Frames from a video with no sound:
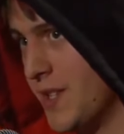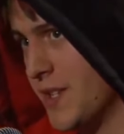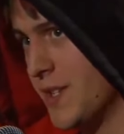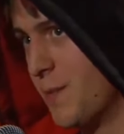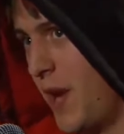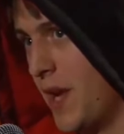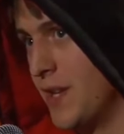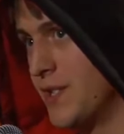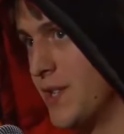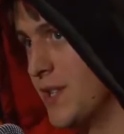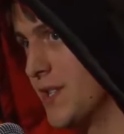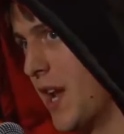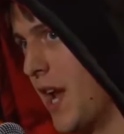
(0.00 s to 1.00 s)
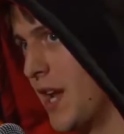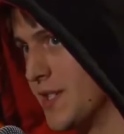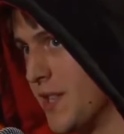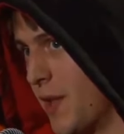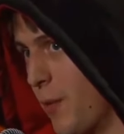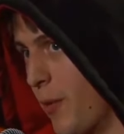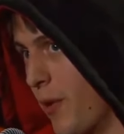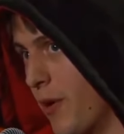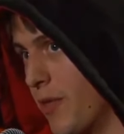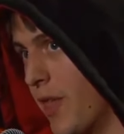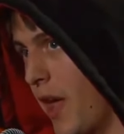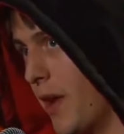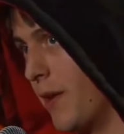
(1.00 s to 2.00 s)
expansions as they
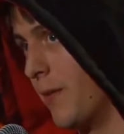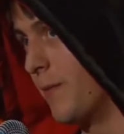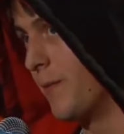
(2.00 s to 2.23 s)
were then?